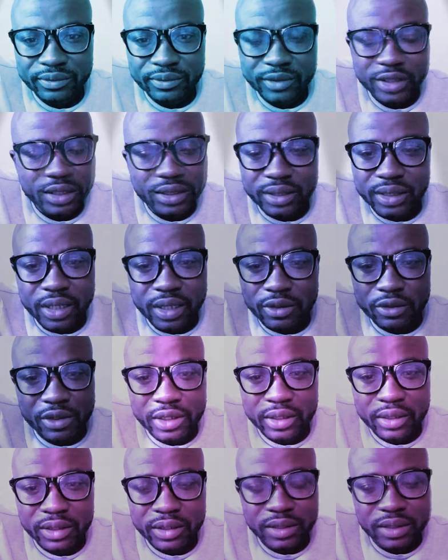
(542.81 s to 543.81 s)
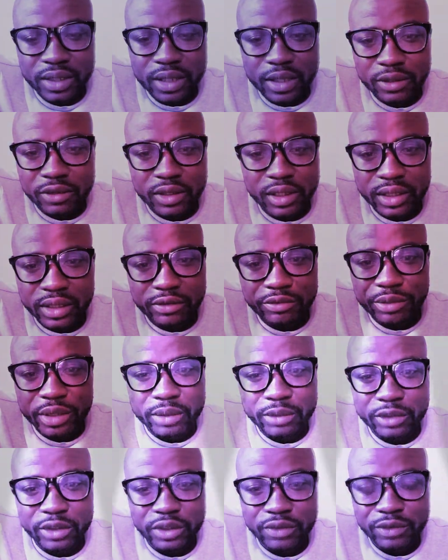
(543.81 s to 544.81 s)
It's not gonna leave
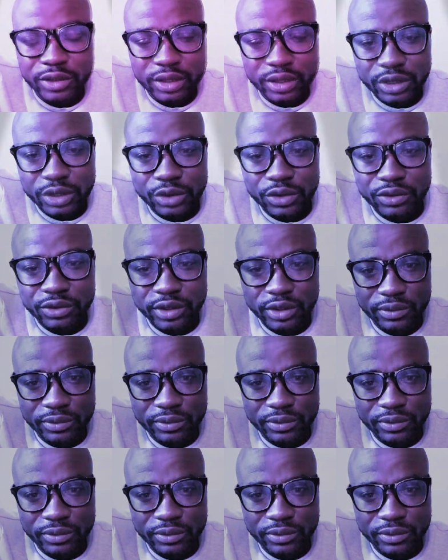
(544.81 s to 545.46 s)
memories for the children.